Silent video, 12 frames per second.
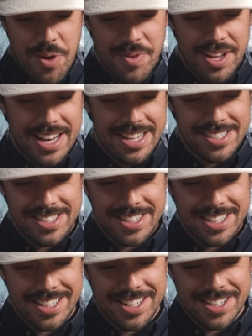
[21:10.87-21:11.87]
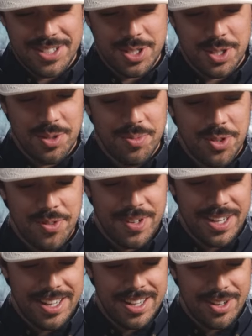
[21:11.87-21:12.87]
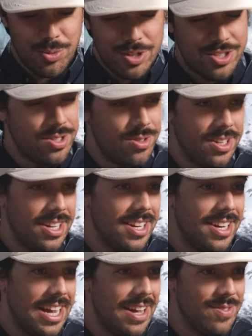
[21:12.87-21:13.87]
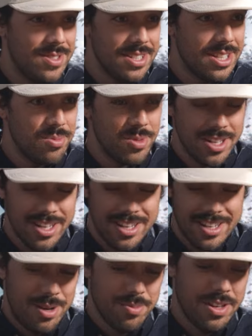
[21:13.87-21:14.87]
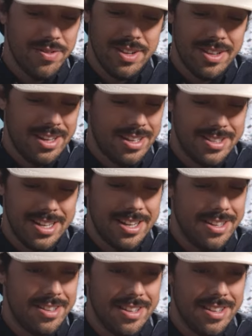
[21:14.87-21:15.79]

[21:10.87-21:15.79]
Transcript: I mean, as a Godzilla movie, which, again, I haven't seen that many, I'm giving it like a 10.